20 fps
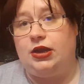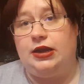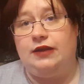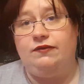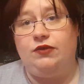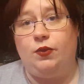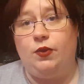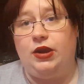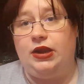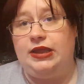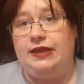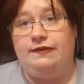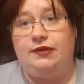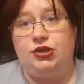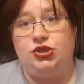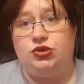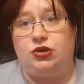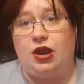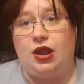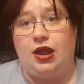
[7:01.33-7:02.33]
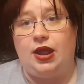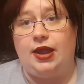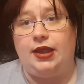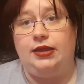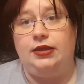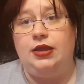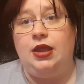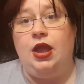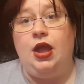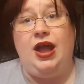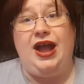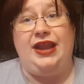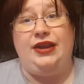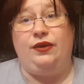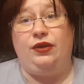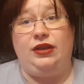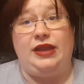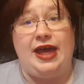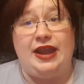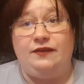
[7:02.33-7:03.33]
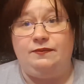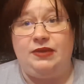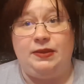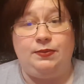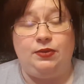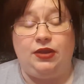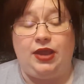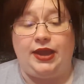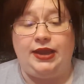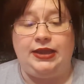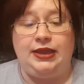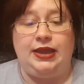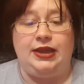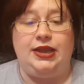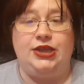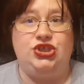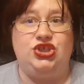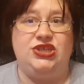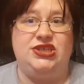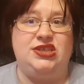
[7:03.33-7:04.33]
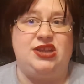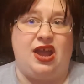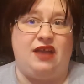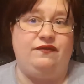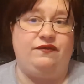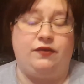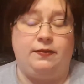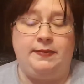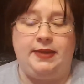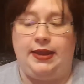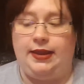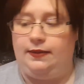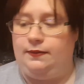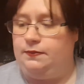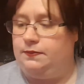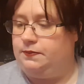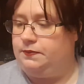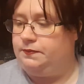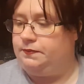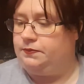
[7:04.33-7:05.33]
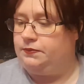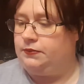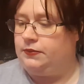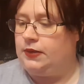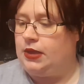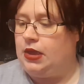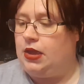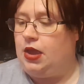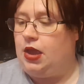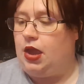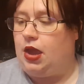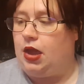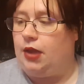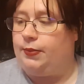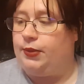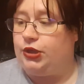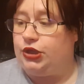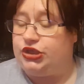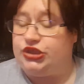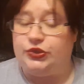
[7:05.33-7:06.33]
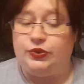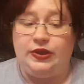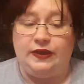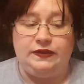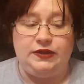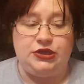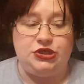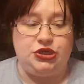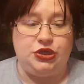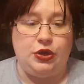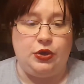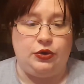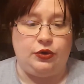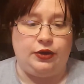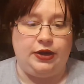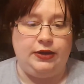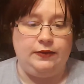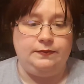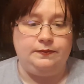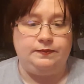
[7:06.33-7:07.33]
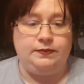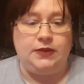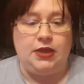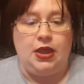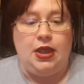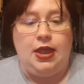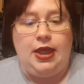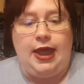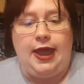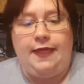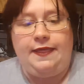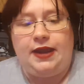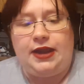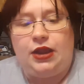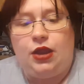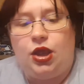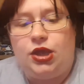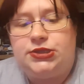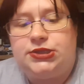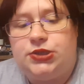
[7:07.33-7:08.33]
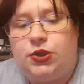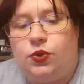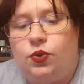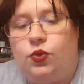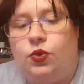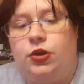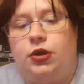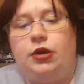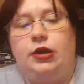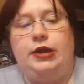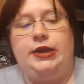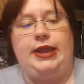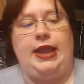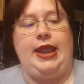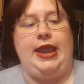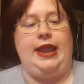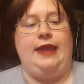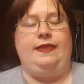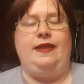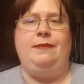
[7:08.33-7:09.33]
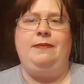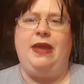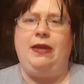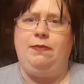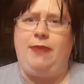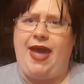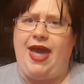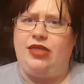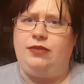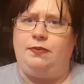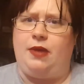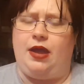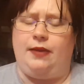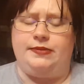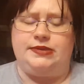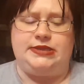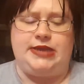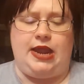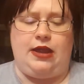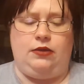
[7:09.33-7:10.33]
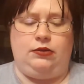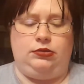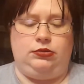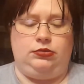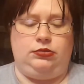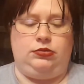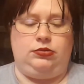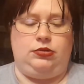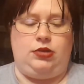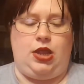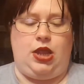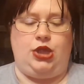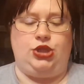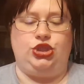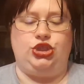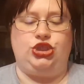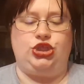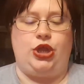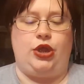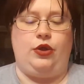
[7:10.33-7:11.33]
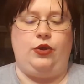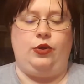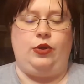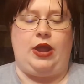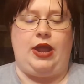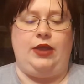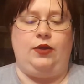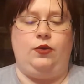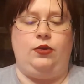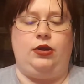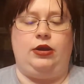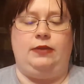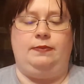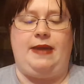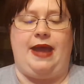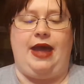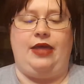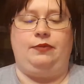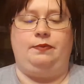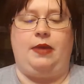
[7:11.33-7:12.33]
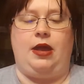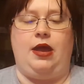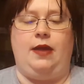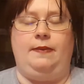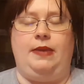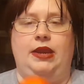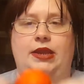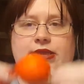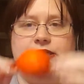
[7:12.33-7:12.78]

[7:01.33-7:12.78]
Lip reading: and if you want to give it a try, I know a lot of people like it. It's just not for me. But you do get the deodorant. And then I also ordered they make bath bombs now. And so I ordered a bath bomb, and